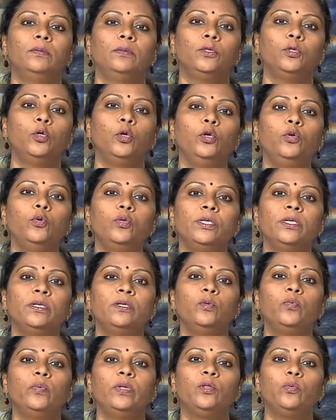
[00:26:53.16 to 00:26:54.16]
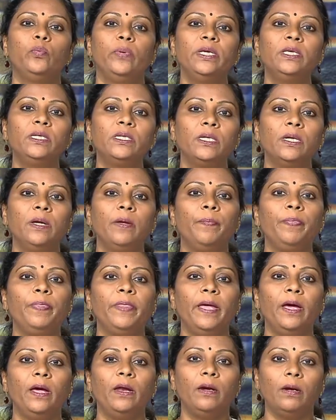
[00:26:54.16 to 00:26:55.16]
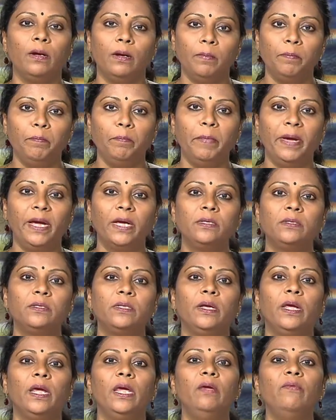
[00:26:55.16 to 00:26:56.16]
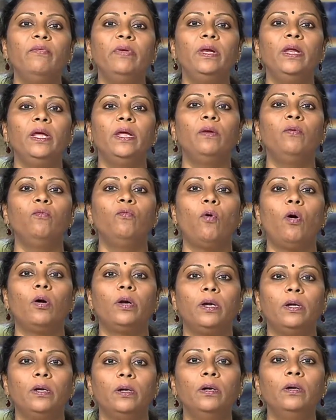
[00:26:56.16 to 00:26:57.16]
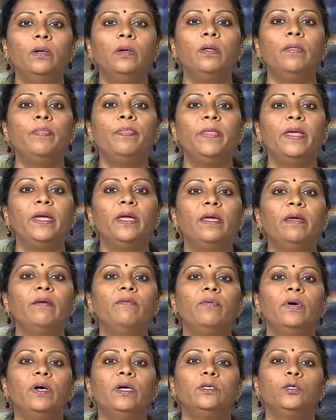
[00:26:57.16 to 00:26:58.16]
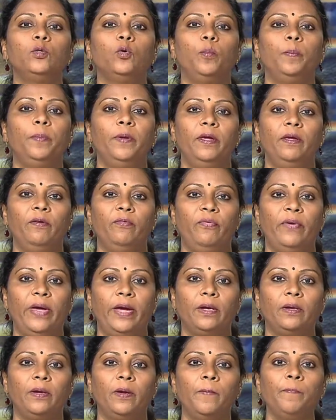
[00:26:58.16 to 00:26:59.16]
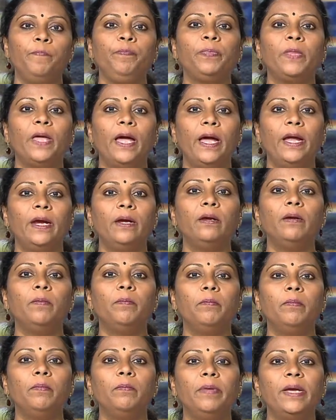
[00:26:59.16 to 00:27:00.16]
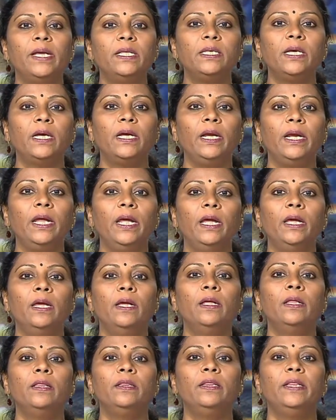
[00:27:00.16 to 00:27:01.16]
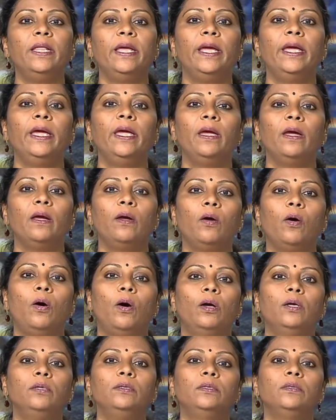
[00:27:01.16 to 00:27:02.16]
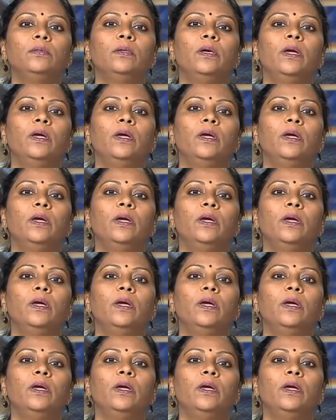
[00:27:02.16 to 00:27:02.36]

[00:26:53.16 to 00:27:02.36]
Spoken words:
solution with which they are mixed. Even in water, they give a soapy effect, and basically they cause